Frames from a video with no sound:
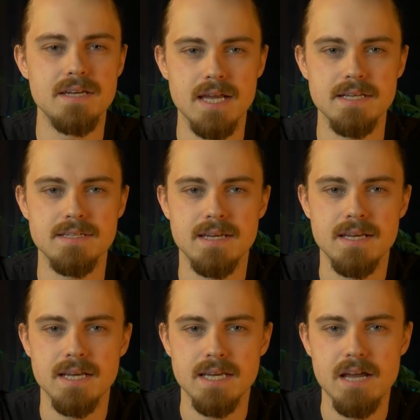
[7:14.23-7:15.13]
Knight.
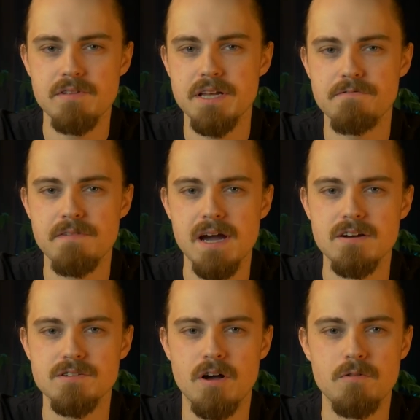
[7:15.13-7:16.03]
Cavalier
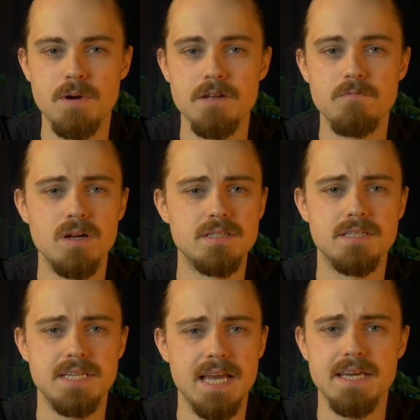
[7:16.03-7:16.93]
fighters already want to
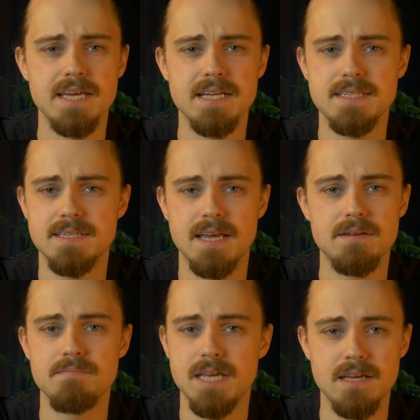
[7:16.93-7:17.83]
tank hits
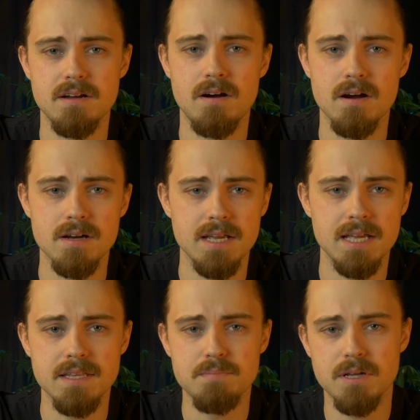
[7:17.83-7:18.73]
and hit hard,
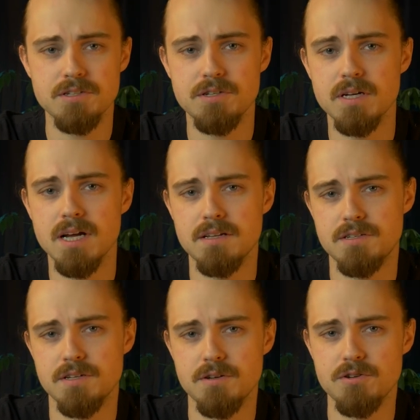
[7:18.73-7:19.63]
and the plus 2 to
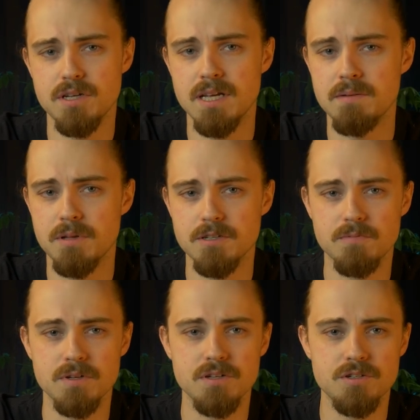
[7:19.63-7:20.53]
Constitution and plus
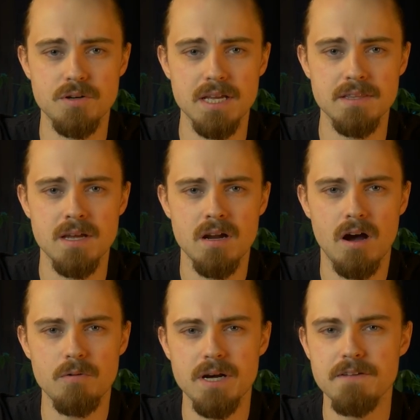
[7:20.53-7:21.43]
1 to Strength
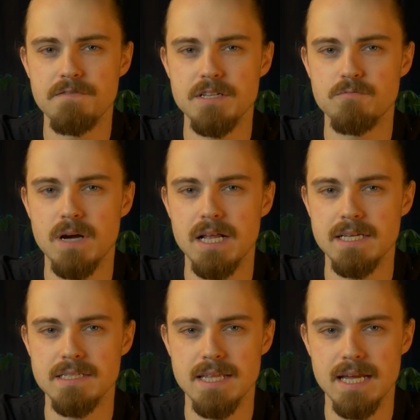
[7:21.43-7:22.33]
already fits well
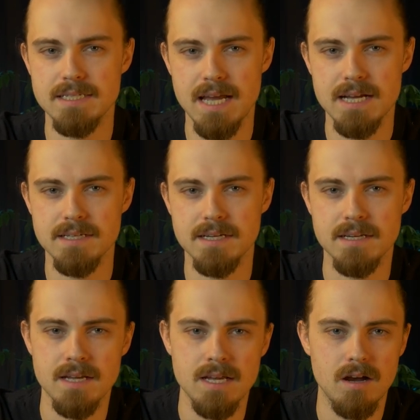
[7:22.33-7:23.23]
into that tactic.
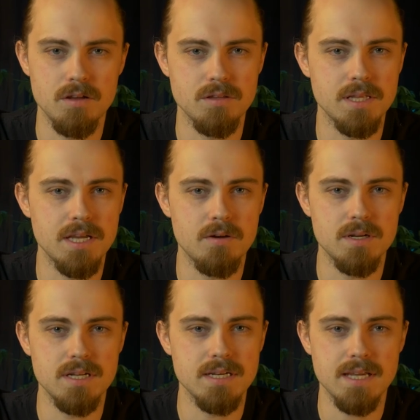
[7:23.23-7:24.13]
All the
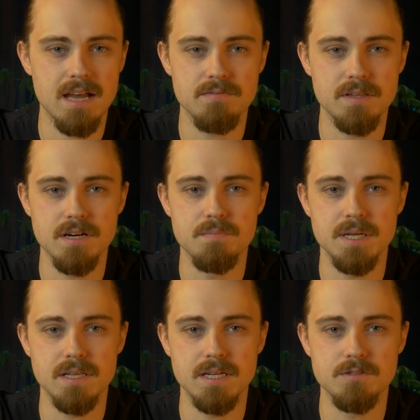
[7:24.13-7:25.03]
Leonin and Cavalier
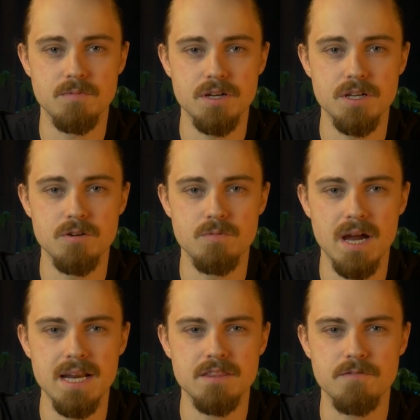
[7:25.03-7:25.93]
abilities want you
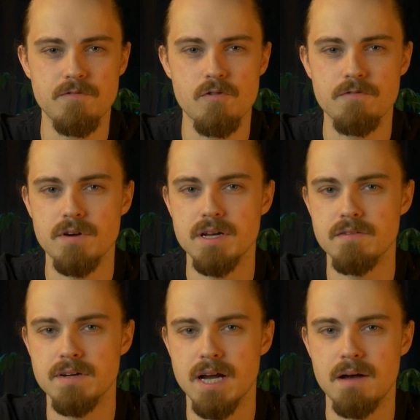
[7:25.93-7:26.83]
right at the forefront
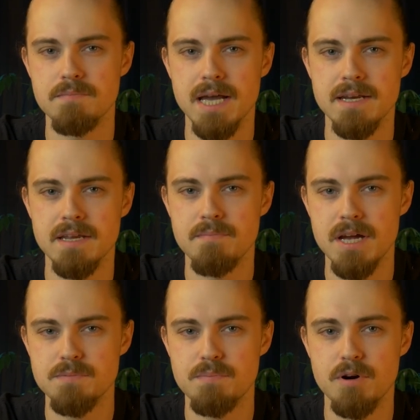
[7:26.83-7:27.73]
of combat and
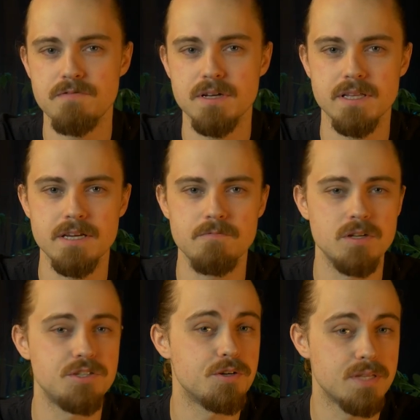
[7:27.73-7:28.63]
mesh perfectly
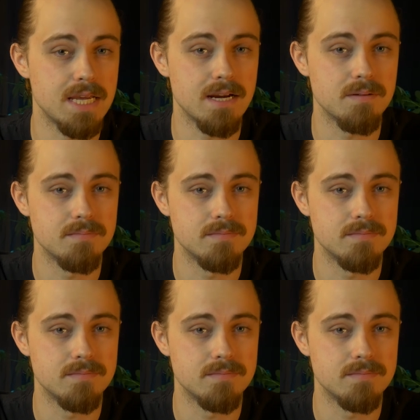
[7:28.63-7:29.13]
once you're there.